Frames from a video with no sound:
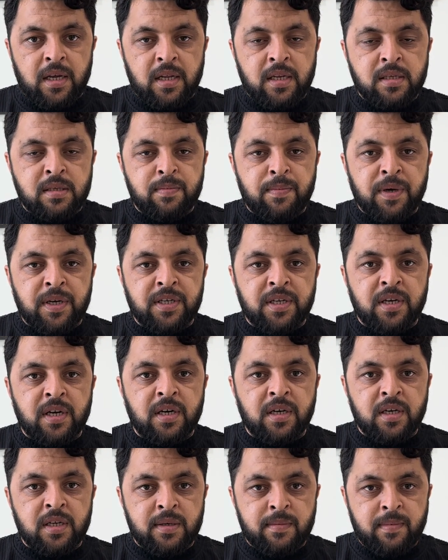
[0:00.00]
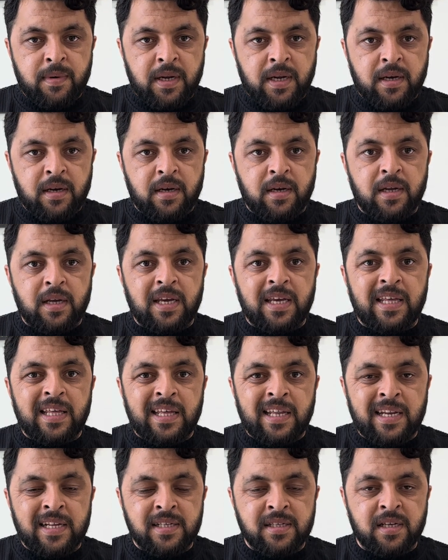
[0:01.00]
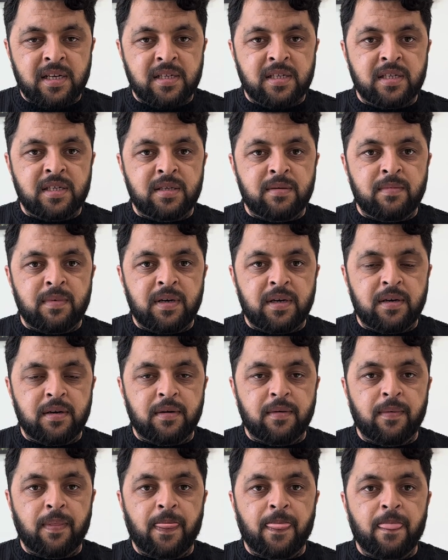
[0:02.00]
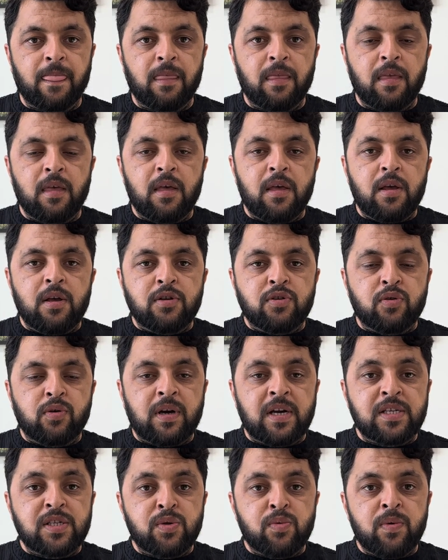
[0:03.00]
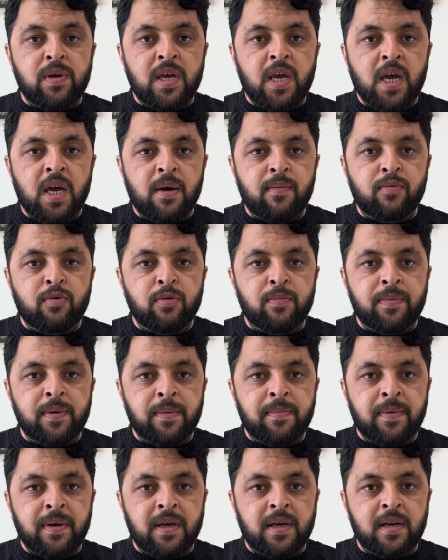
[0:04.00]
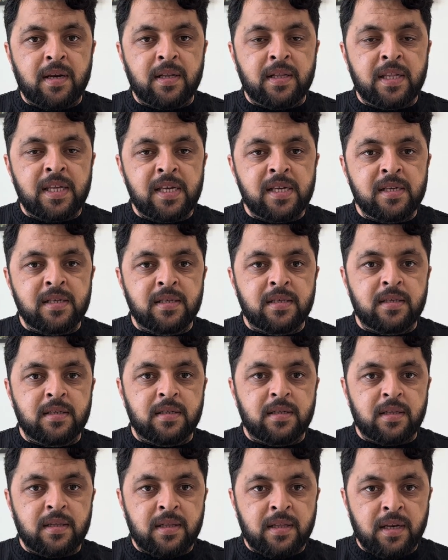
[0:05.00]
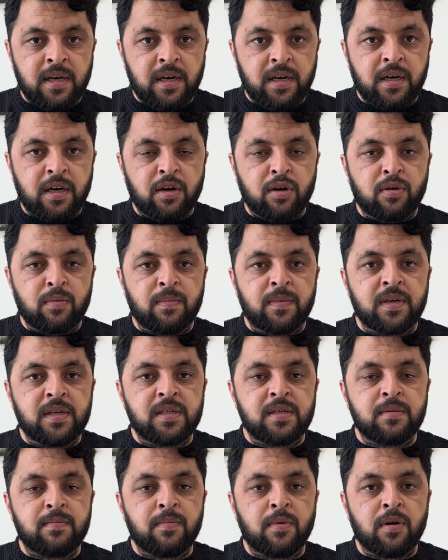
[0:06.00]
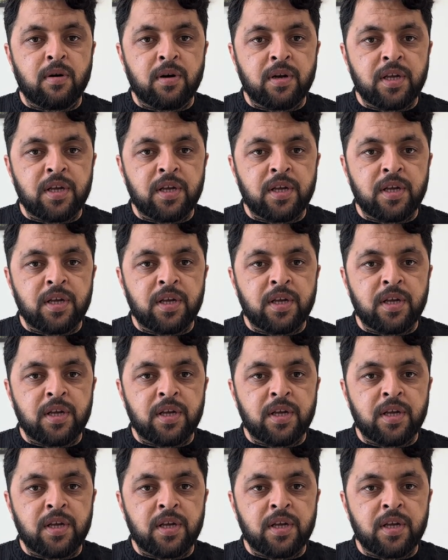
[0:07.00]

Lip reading: inspection and test plan, risk assessment. So guys, we have to prepare these three documents for